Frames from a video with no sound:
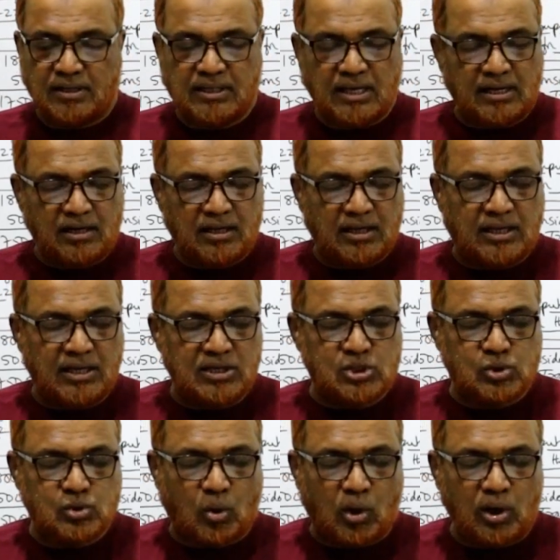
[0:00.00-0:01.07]
Then he
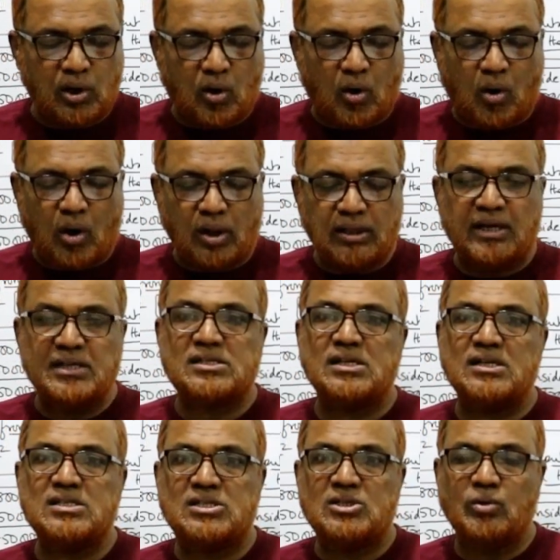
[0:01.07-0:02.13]
sold all the
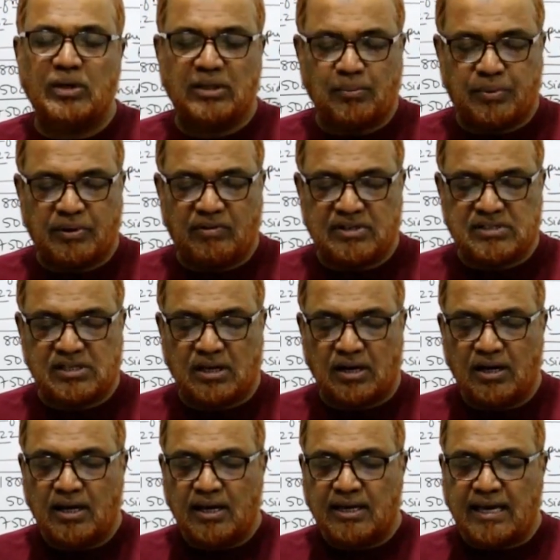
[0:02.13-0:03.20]
assets during the previous
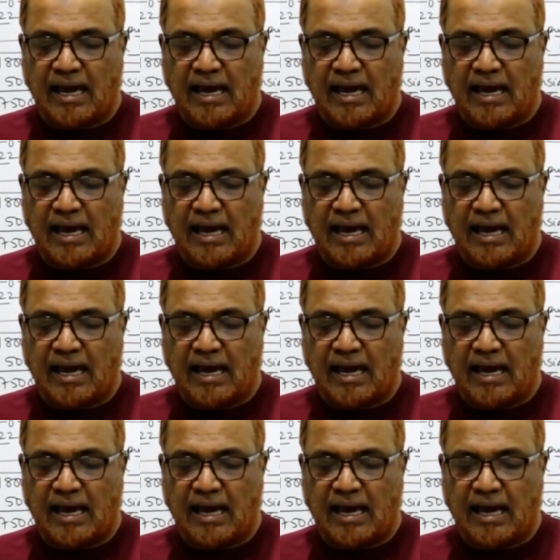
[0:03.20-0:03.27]
year.